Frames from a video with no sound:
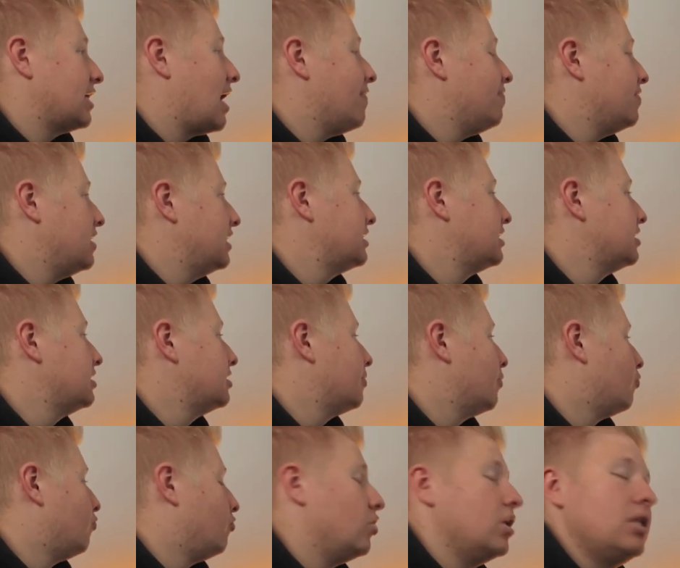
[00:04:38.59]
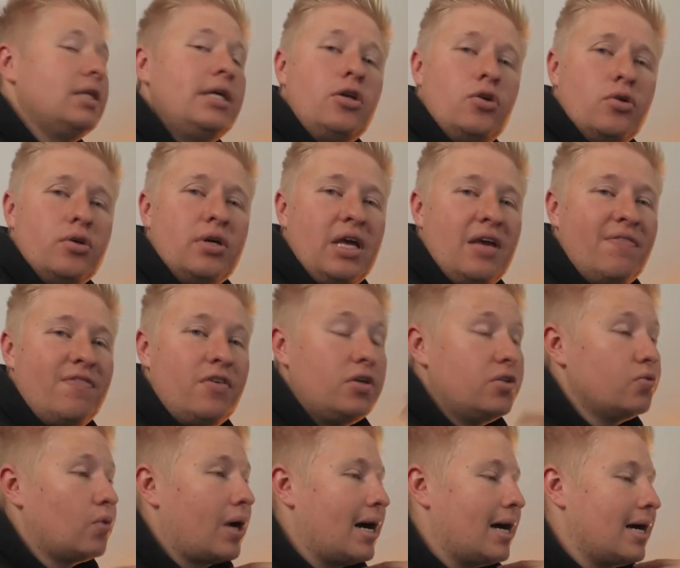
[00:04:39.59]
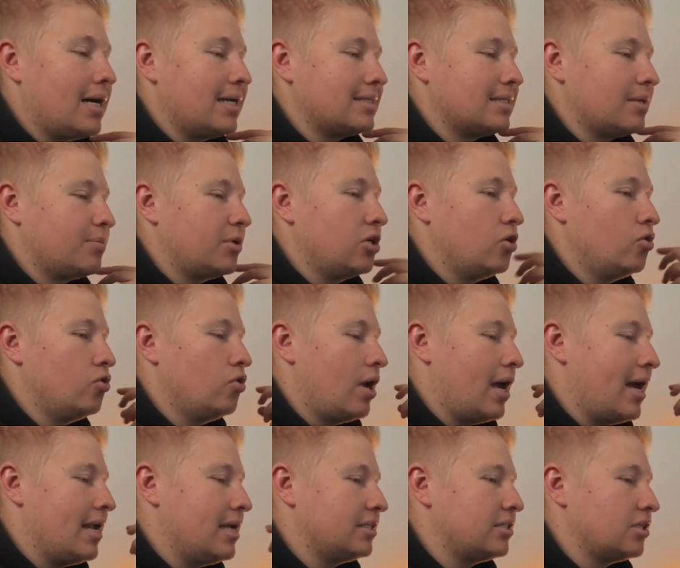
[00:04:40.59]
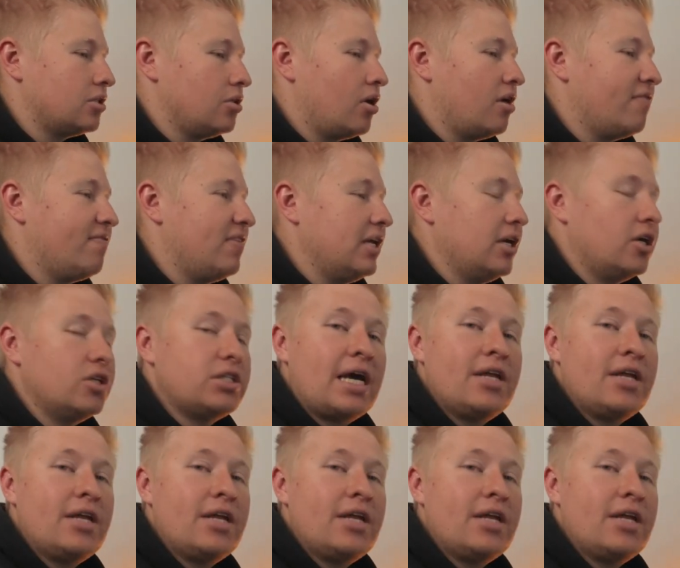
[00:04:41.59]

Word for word: and this is really good if you are someone who edits a lot of videos